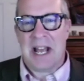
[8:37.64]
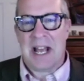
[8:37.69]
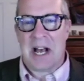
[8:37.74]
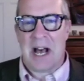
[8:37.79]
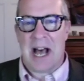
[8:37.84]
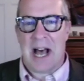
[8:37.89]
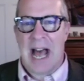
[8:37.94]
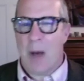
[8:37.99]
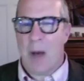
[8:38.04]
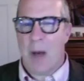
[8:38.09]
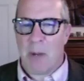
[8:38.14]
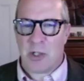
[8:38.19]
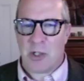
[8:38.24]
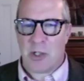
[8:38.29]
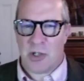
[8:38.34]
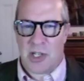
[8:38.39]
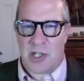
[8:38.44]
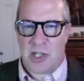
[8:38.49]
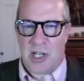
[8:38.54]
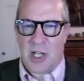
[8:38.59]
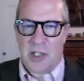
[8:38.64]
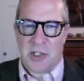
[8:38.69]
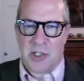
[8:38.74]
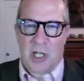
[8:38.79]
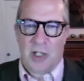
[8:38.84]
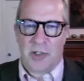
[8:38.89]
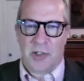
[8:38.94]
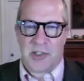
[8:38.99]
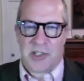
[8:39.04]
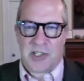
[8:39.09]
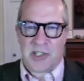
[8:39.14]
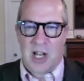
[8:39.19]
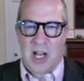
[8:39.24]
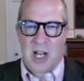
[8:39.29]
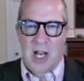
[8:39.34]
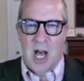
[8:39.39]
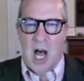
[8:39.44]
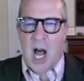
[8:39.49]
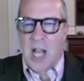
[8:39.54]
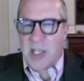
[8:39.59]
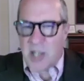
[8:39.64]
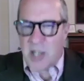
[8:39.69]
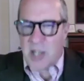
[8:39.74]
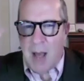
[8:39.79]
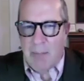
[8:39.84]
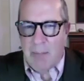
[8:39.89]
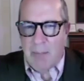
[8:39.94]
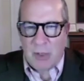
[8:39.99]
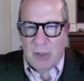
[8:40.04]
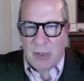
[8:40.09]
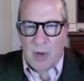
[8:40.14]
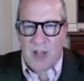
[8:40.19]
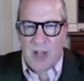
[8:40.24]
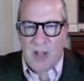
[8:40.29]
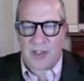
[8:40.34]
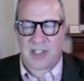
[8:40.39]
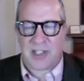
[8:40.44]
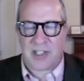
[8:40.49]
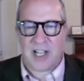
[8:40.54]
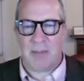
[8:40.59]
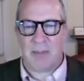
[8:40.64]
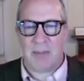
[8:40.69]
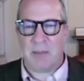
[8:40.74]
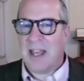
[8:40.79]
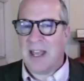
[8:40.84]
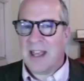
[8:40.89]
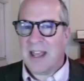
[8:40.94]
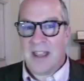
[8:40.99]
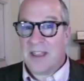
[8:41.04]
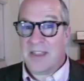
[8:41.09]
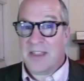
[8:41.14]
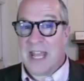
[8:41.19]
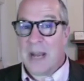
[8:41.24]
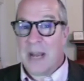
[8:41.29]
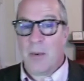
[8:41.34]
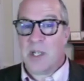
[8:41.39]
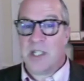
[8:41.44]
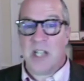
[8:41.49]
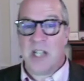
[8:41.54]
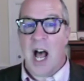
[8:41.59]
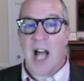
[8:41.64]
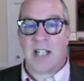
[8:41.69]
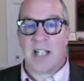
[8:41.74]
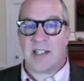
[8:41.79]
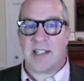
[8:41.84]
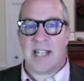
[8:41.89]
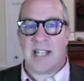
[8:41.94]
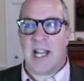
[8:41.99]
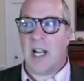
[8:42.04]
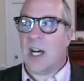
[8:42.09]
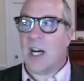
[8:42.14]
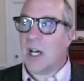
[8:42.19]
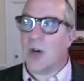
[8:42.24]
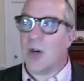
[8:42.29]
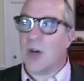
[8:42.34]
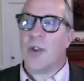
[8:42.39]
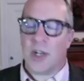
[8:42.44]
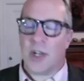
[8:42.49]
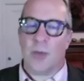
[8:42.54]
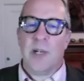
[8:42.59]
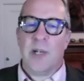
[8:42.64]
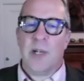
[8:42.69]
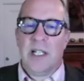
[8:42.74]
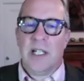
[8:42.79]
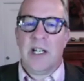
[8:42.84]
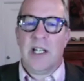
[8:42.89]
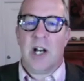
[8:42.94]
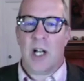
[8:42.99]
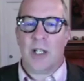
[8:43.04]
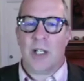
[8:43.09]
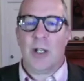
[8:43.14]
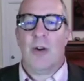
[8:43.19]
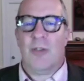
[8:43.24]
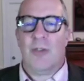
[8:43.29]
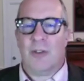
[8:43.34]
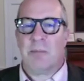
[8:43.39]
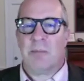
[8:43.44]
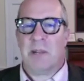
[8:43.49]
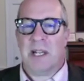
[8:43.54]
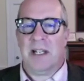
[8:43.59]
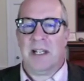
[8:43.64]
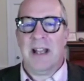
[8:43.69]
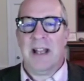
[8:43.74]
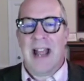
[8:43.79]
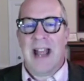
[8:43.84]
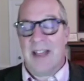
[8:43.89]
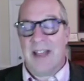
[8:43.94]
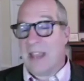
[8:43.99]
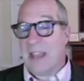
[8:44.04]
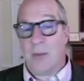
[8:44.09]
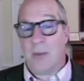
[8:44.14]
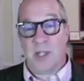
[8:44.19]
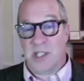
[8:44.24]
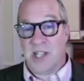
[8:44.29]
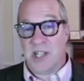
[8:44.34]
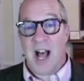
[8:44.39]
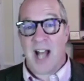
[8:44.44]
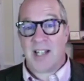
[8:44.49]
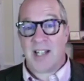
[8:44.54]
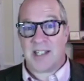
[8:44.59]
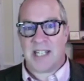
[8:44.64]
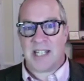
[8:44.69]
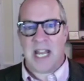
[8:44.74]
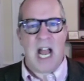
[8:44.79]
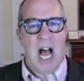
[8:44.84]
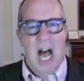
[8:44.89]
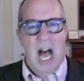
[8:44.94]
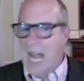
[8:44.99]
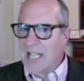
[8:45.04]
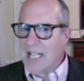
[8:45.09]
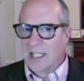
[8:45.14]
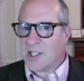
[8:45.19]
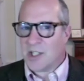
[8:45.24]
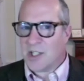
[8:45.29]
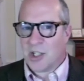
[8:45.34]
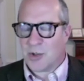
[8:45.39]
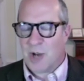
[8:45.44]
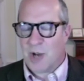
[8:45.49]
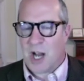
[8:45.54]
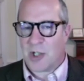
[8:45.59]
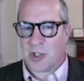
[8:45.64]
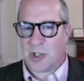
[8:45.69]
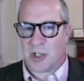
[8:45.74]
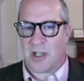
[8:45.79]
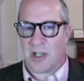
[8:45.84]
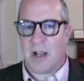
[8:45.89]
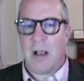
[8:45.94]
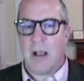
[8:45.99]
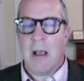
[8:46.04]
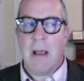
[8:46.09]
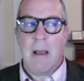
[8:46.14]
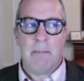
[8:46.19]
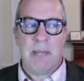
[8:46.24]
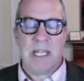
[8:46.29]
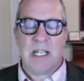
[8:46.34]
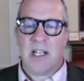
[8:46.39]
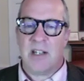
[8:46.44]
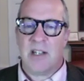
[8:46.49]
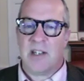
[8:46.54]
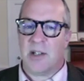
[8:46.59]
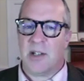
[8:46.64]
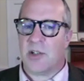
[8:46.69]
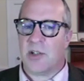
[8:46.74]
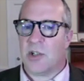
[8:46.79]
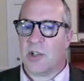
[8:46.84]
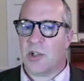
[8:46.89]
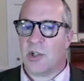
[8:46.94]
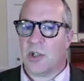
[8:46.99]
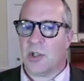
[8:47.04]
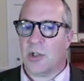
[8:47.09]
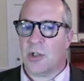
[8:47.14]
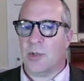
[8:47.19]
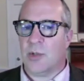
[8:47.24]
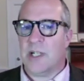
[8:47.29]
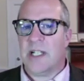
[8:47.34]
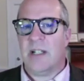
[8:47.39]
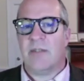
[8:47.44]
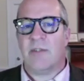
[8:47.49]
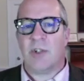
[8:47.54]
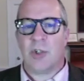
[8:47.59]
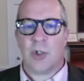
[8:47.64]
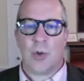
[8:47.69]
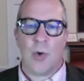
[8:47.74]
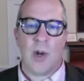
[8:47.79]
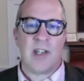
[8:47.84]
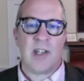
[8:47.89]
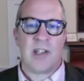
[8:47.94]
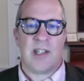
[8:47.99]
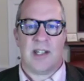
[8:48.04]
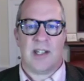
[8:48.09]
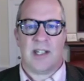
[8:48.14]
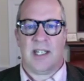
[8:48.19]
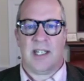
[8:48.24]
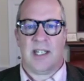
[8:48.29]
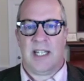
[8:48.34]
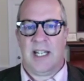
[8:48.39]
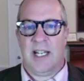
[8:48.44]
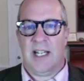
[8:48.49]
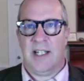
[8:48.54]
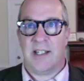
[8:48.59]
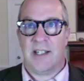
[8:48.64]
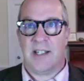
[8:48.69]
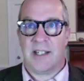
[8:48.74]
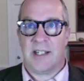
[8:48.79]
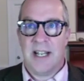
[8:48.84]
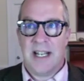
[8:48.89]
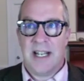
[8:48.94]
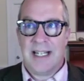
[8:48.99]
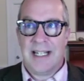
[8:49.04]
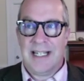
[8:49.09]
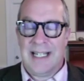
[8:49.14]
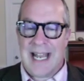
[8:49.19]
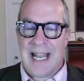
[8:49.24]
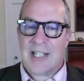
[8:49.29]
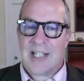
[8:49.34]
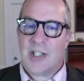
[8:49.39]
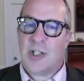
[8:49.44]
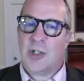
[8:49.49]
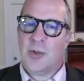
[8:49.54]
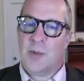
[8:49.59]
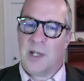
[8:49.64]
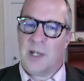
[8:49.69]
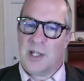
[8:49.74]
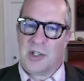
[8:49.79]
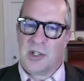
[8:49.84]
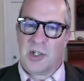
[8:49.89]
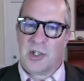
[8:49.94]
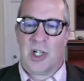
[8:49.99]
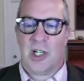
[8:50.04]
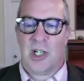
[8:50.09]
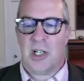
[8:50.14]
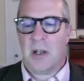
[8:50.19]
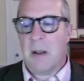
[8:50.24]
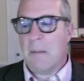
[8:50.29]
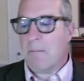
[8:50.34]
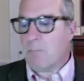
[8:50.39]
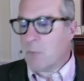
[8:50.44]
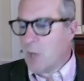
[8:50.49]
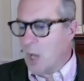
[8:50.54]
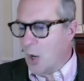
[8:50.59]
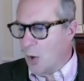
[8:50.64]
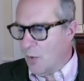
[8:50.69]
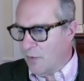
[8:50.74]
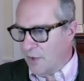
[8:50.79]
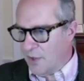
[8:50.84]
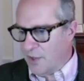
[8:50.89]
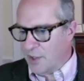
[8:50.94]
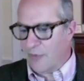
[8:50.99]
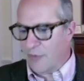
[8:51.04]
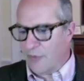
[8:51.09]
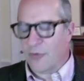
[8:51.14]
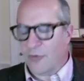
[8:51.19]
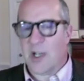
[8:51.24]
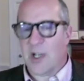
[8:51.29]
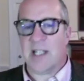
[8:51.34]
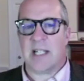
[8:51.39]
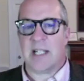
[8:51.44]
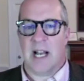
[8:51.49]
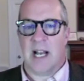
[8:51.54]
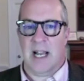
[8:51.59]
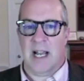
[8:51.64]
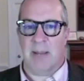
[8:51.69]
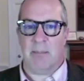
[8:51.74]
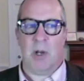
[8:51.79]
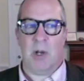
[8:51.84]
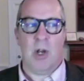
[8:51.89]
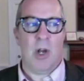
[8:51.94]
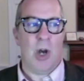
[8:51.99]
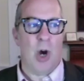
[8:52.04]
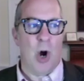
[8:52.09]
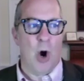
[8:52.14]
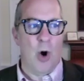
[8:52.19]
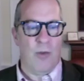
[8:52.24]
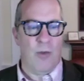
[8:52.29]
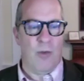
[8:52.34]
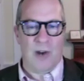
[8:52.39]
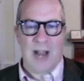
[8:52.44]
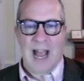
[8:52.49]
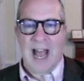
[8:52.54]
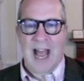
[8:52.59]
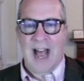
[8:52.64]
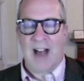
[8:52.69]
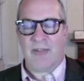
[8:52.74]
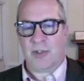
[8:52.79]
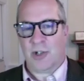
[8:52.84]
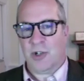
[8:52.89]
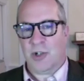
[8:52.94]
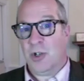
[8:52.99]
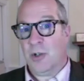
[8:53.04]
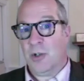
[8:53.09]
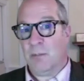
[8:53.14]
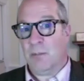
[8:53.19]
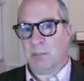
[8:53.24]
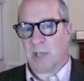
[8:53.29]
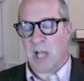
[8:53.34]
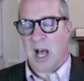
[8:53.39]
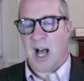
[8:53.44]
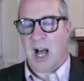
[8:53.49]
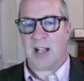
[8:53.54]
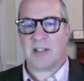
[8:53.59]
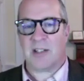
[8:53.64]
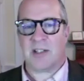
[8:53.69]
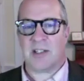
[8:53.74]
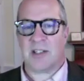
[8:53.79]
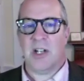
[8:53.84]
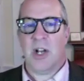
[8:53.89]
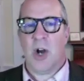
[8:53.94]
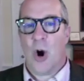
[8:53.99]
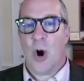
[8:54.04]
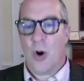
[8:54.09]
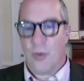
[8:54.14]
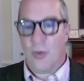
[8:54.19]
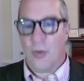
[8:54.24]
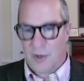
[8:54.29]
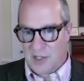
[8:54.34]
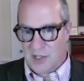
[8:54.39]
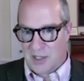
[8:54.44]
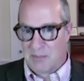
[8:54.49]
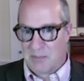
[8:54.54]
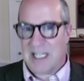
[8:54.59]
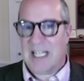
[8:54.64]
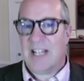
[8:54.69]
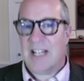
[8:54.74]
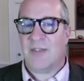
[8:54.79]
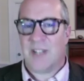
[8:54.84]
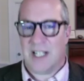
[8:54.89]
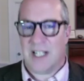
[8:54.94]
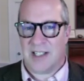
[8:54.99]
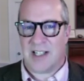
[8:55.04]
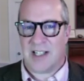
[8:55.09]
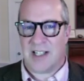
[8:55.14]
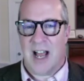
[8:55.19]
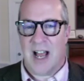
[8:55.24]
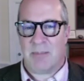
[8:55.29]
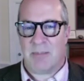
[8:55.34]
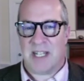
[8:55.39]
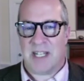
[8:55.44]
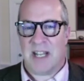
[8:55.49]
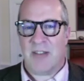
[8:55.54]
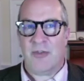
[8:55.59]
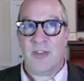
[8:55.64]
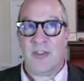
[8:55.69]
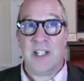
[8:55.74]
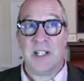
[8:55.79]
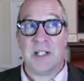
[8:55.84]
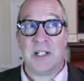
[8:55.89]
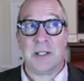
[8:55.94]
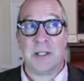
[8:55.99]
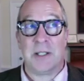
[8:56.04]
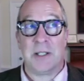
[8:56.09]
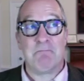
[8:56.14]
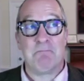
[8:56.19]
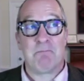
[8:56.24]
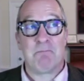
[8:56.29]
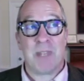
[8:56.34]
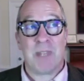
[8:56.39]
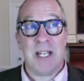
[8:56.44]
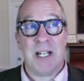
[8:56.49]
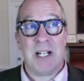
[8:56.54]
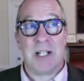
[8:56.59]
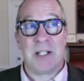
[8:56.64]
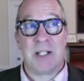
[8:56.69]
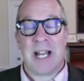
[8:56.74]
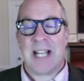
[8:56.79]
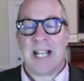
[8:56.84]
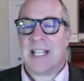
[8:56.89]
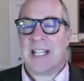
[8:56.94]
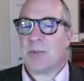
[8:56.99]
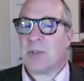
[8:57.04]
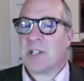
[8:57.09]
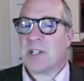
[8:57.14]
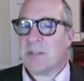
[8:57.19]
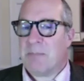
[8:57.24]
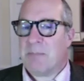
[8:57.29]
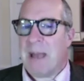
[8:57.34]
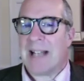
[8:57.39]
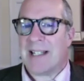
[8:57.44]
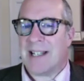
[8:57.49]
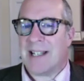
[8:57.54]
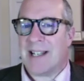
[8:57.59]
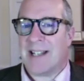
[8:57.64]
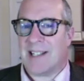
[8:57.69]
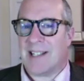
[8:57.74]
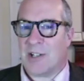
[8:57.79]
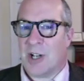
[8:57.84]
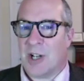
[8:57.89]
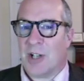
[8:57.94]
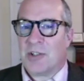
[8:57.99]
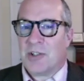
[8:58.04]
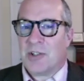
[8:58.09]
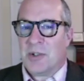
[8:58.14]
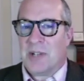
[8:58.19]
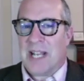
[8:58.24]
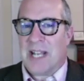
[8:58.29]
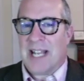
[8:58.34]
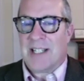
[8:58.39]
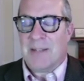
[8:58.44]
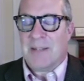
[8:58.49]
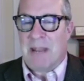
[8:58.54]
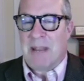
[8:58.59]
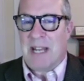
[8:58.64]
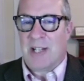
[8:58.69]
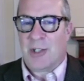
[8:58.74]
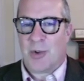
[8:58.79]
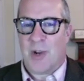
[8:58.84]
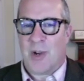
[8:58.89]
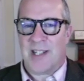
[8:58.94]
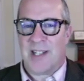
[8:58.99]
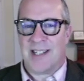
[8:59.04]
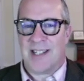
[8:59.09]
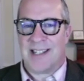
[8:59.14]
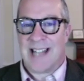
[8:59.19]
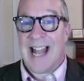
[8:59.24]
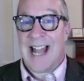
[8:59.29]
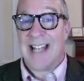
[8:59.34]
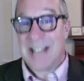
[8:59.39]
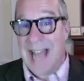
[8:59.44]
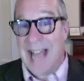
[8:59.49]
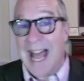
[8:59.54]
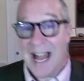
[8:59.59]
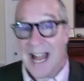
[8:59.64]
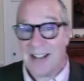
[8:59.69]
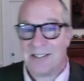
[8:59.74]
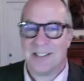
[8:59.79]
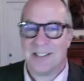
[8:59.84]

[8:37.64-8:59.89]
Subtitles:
How much are the adults on top of you all the time? They would not say, oh, they're really all over me. And they would not say highly structured, because there's a degree of choice that the kids get to exert over their free time, over afternoon blocks, over some evening times. They feel like they're respected as adults who get to make choices. And yet,